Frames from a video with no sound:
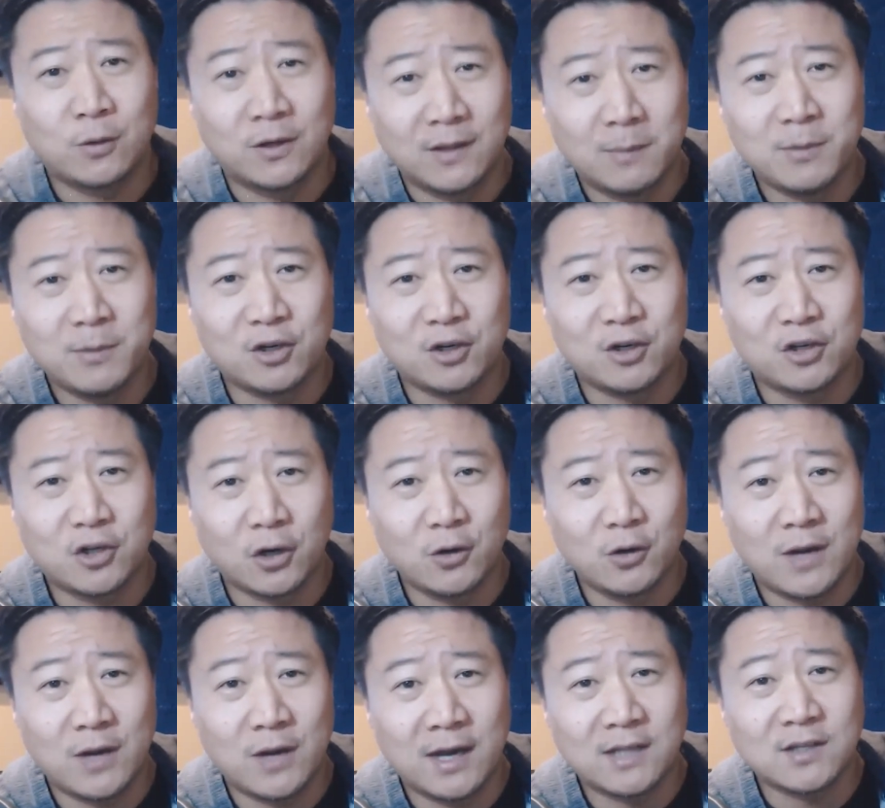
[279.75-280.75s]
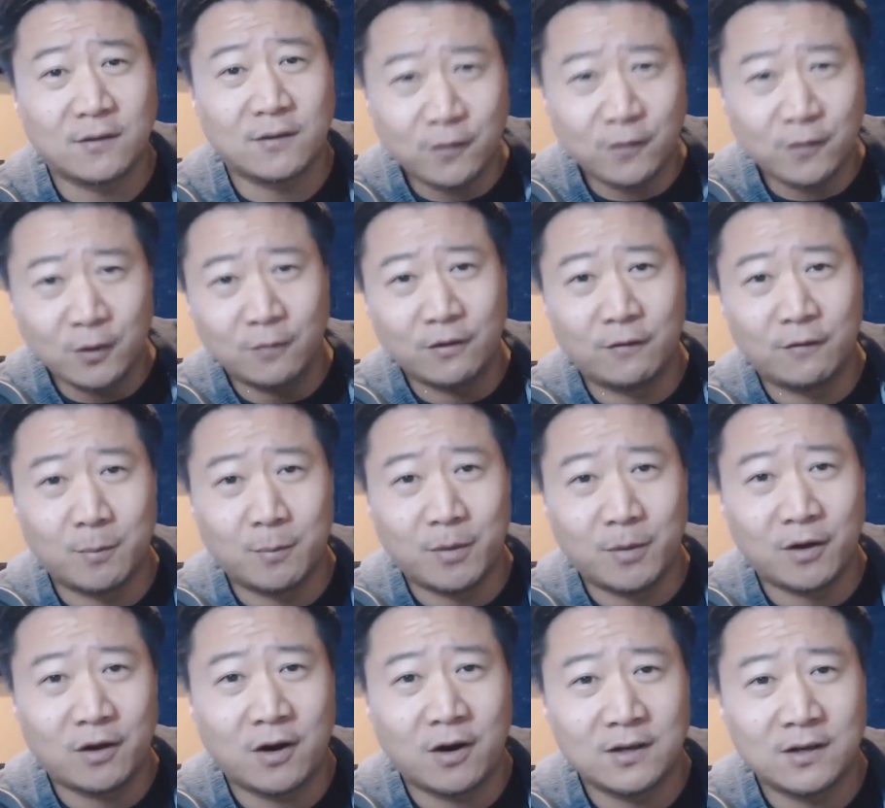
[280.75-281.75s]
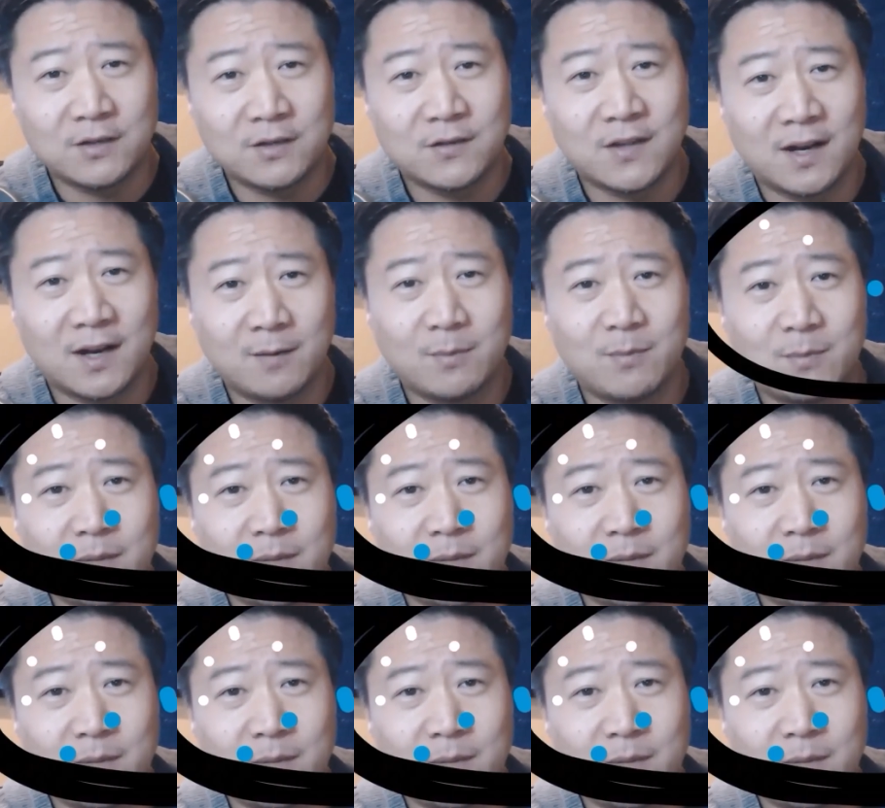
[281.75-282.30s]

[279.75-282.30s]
Let me just show you guys a few of the football cards that I've been picking